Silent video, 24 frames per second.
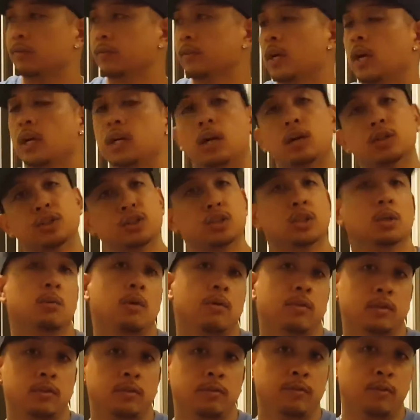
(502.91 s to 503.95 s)
If not, I'll shoot
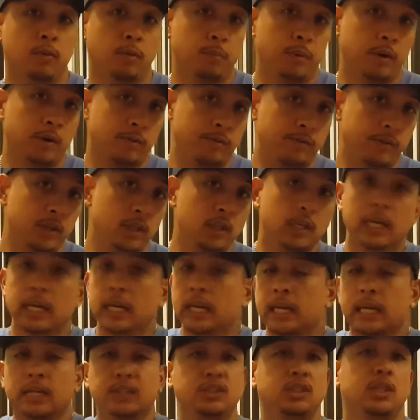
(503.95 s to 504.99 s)
them over to For Bare Feet
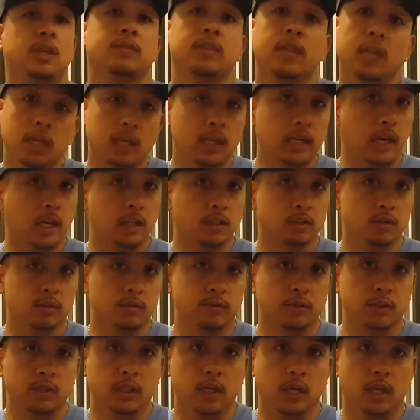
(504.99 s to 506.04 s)
and see if they can answer
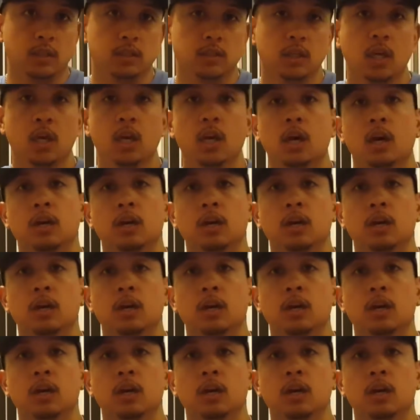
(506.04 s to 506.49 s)
it for you guys.